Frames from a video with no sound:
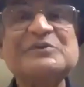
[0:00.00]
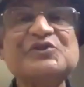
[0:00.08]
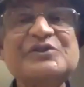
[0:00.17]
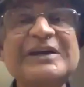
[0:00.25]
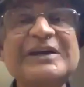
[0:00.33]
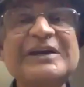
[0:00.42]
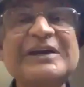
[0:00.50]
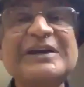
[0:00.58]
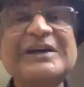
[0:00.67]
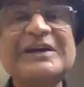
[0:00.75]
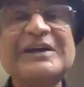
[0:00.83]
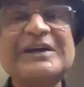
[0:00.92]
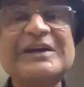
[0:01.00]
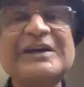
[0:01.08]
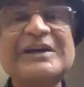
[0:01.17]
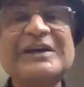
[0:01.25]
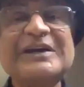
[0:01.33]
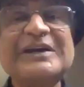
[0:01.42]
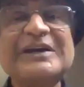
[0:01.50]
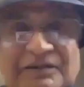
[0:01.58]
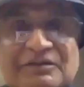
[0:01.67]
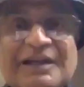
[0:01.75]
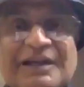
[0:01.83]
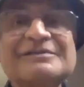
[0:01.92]
a signal, and
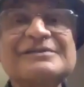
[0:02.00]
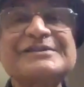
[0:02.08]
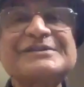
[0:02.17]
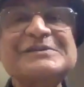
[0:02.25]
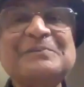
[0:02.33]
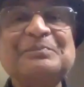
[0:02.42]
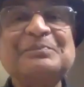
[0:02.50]
signals